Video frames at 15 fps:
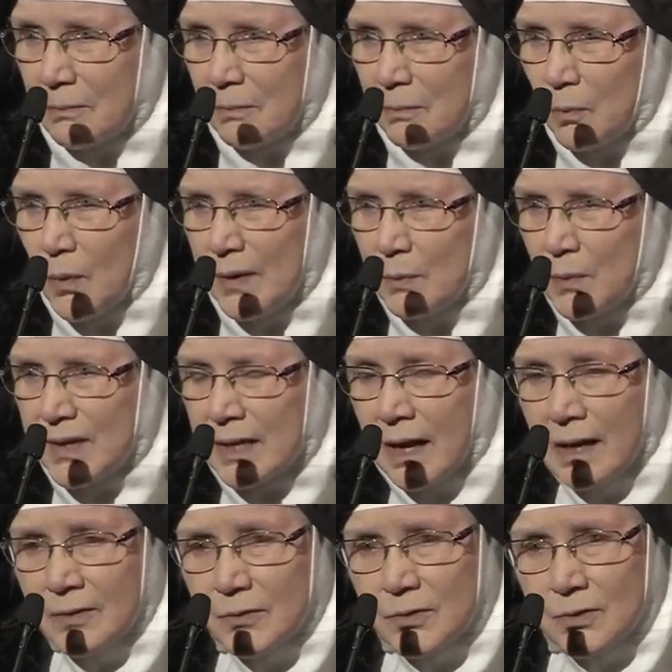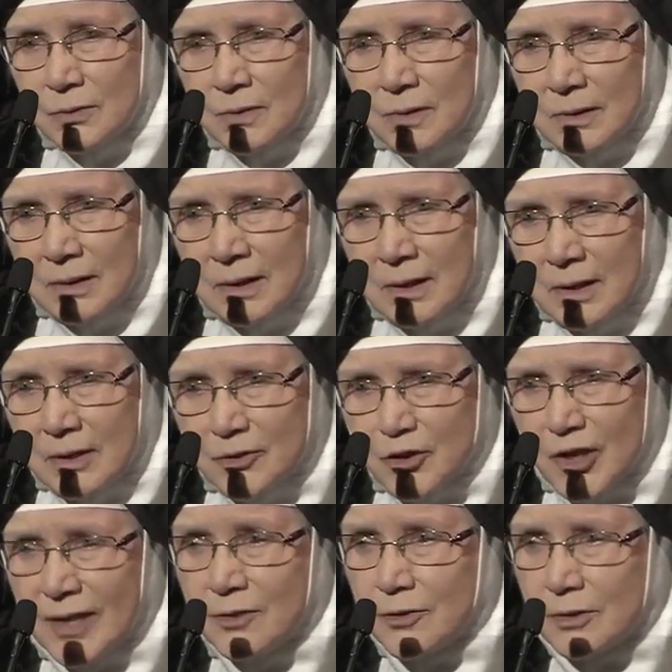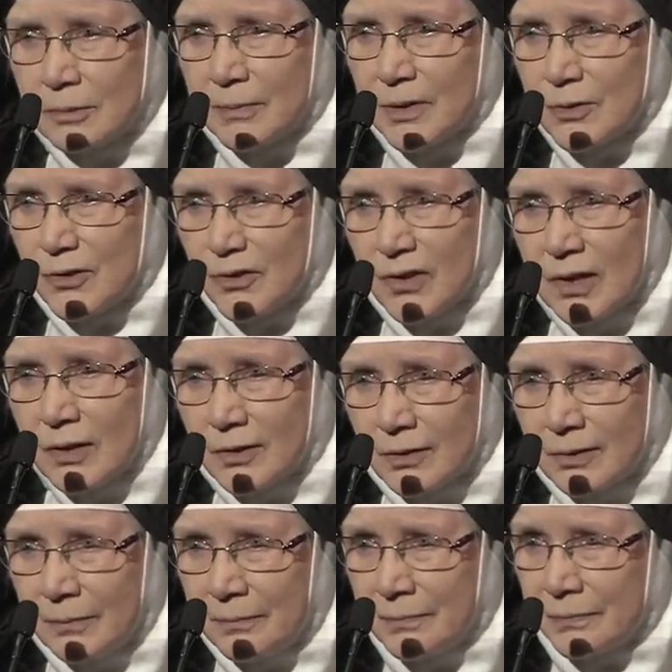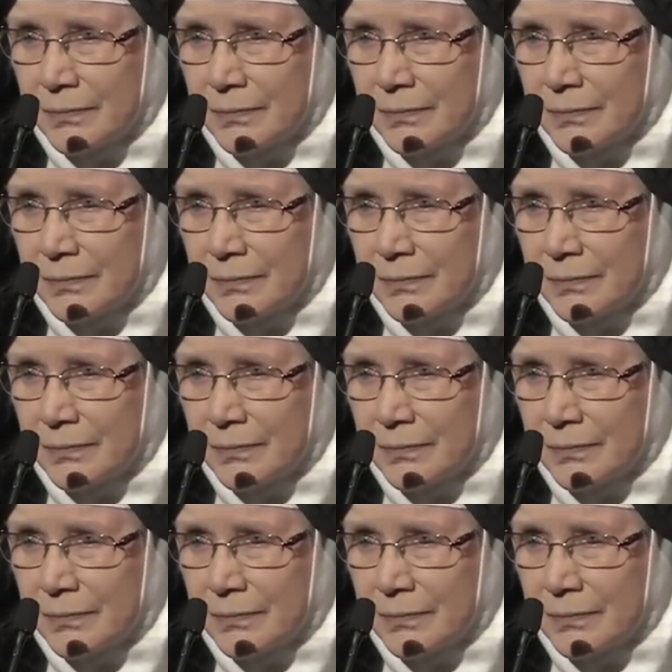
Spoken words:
when we got to the gentleman singer,